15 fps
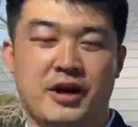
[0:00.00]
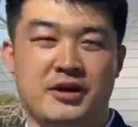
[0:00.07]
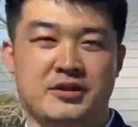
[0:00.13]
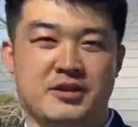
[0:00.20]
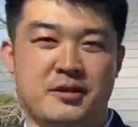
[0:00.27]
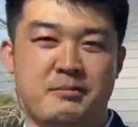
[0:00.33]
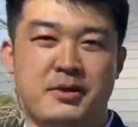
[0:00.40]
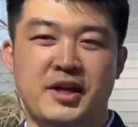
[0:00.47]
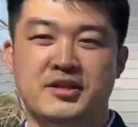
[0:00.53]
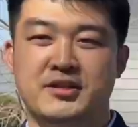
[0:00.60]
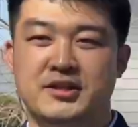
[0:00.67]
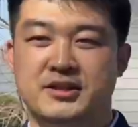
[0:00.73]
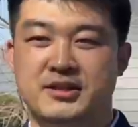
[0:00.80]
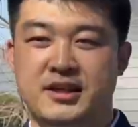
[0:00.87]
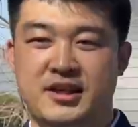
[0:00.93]
is an amazing
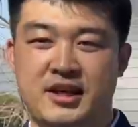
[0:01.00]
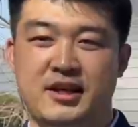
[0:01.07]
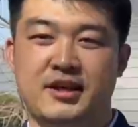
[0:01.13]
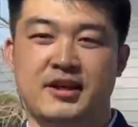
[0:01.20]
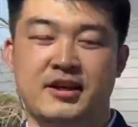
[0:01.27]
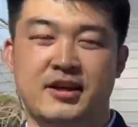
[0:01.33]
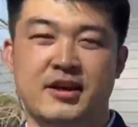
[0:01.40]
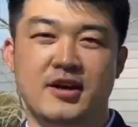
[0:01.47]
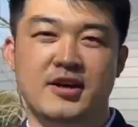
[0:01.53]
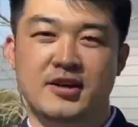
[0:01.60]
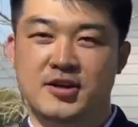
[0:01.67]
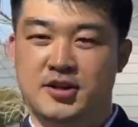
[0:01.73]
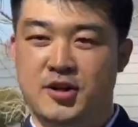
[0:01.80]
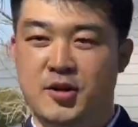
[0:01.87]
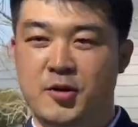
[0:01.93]
city,
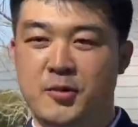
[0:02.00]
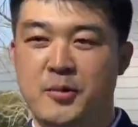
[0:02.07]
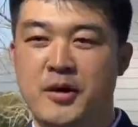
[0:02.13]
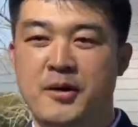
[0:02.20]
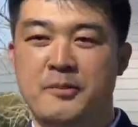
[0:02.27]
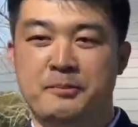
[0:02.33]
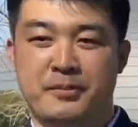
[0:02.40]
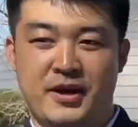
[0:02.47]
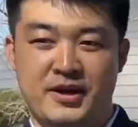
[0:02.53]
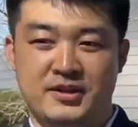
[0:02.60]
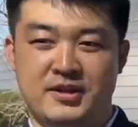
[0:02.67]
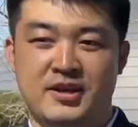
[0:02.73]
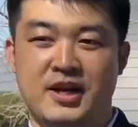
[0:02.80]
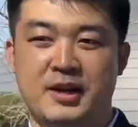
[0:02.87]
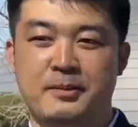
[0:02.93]
so please
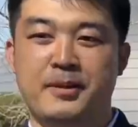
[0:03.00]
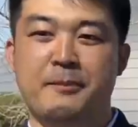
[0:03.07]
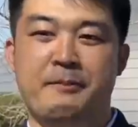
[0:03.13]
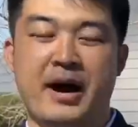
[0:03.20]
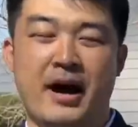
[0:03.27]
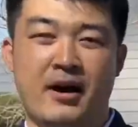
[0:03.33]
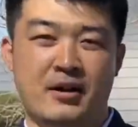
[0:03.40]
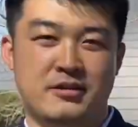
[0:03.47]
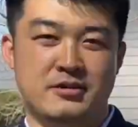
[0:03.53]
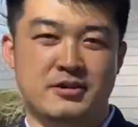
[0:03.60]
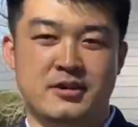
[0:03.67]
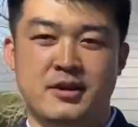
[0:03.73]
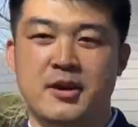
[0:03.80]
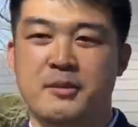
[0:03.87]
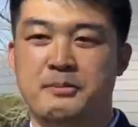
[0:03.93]
keep
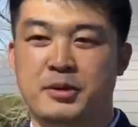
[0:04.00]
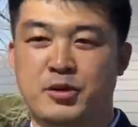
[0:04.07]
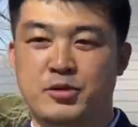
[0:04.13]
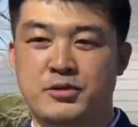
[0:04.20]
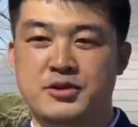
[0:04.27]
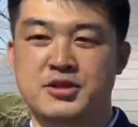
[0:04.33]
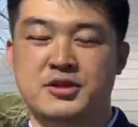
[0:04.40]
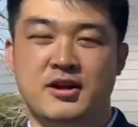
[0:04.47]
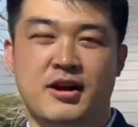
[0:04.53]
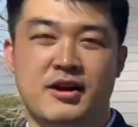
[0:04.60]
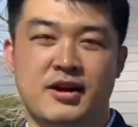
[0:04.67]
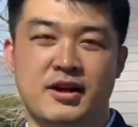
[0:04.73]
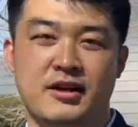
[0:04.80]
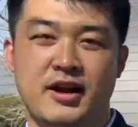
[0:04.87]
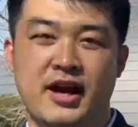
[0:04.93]
balance between
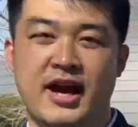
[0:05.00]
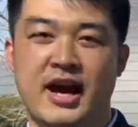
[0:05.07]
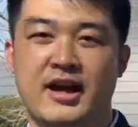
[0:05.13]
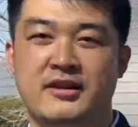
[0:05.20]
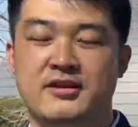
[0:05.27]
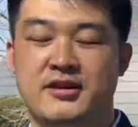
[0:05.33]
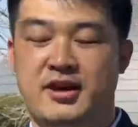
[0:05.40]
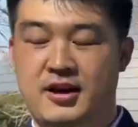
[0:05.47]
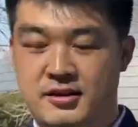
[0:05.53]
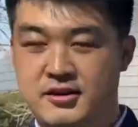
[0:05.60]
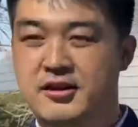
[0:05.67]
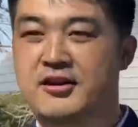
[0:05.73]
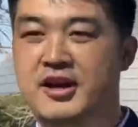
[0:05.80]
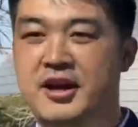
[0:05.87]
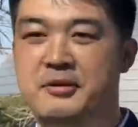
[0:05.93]
study and
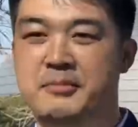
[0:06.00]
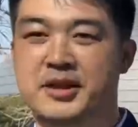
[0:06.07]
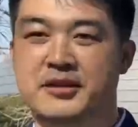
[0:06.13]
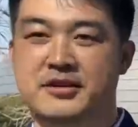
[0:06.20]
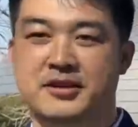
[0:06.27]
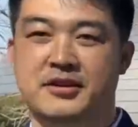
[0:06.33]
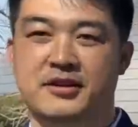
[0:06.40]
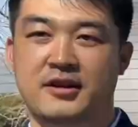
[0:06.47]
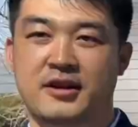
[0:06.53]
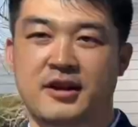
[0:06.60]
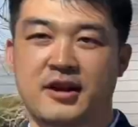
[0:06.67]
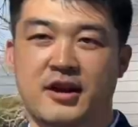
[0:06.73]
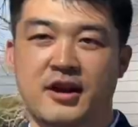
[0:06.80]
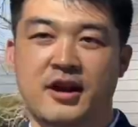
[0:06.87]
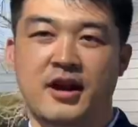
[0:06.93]
entertainment.
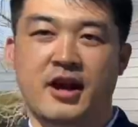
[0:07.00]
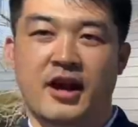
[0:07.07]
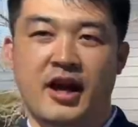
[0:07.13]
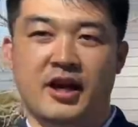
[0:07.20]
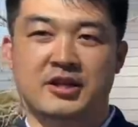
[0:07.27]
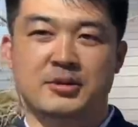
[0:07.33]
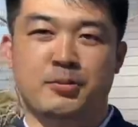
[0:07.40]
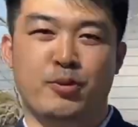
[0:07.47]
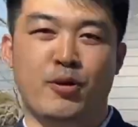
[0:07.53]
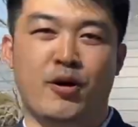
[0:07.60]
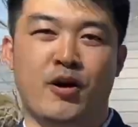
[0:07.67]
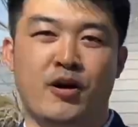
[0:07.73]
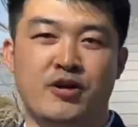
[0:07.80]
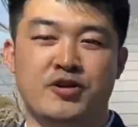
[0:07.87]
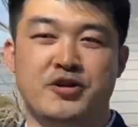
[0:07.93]

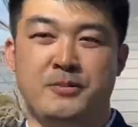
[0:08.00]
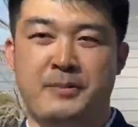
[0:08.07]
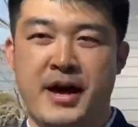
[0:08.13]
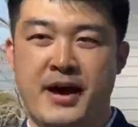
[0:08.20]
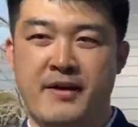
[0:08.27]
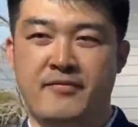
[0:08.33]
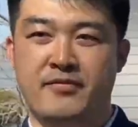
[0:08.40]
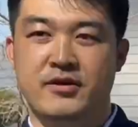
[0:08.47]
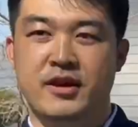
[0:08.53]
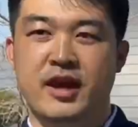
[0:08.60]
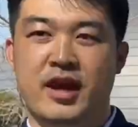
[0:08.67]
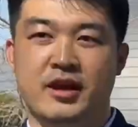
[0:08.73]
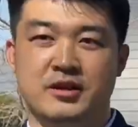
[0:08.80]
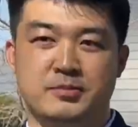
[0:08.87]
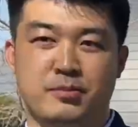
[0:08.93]
Explore Japan,
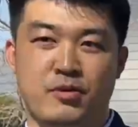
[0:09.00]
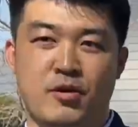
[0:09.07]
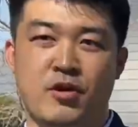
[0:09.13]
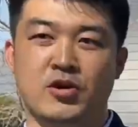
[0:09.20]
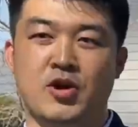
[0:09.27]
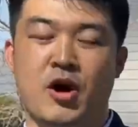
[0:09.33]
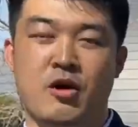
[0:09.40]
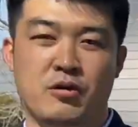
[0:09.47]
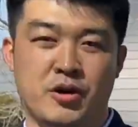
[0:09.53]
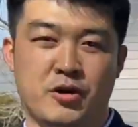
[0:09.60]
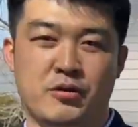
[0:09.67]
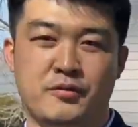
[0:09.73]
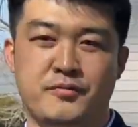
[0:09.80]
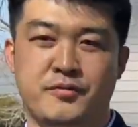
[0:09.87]
explore Tokyo.